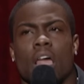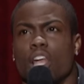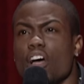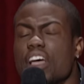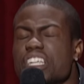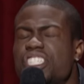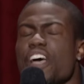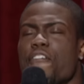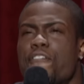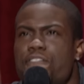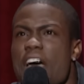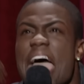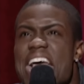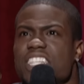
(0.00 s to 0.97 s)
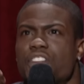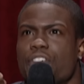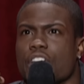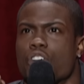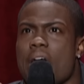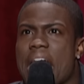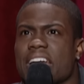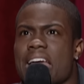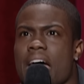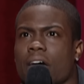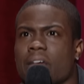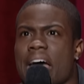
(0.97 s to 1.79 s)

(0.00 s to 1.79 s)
Look at your face for crying out